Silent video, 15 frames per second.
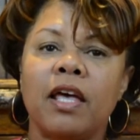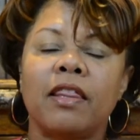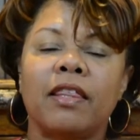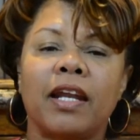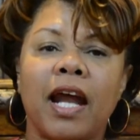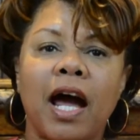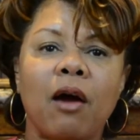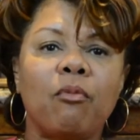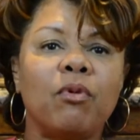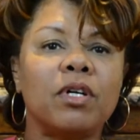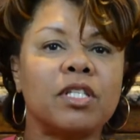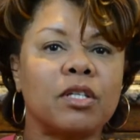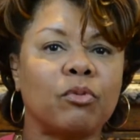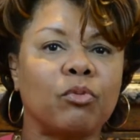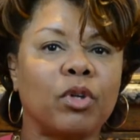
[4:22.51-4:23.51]
that I
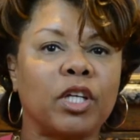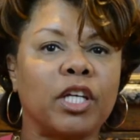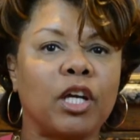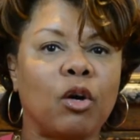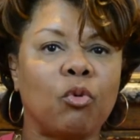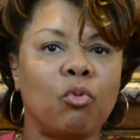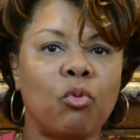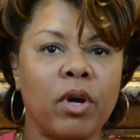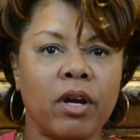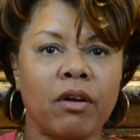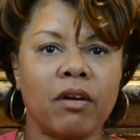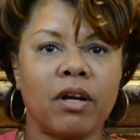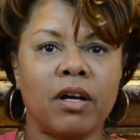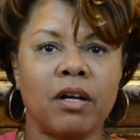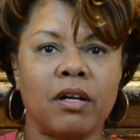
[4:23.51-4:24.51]
wasn't really
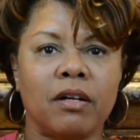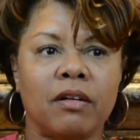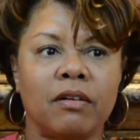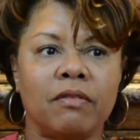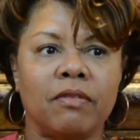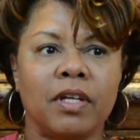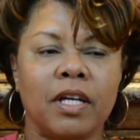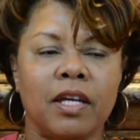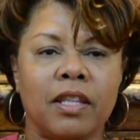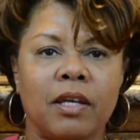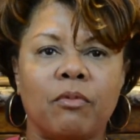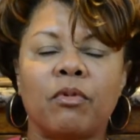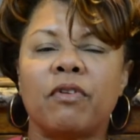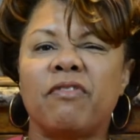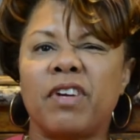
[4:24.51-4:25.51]
aware of
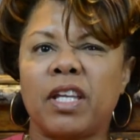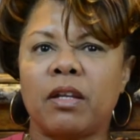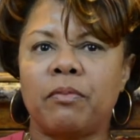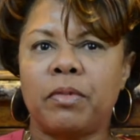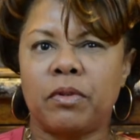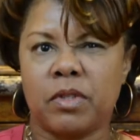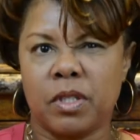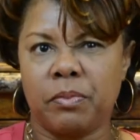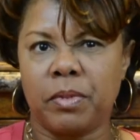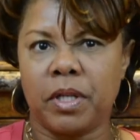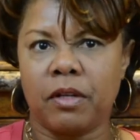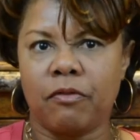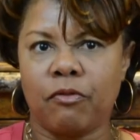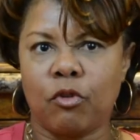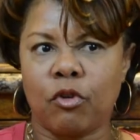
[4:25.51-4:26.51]
that were available to me
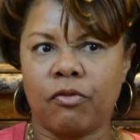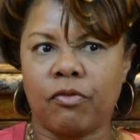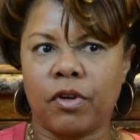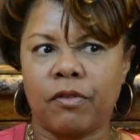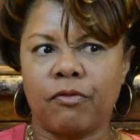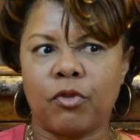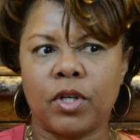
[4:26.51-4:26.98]
in Forefront.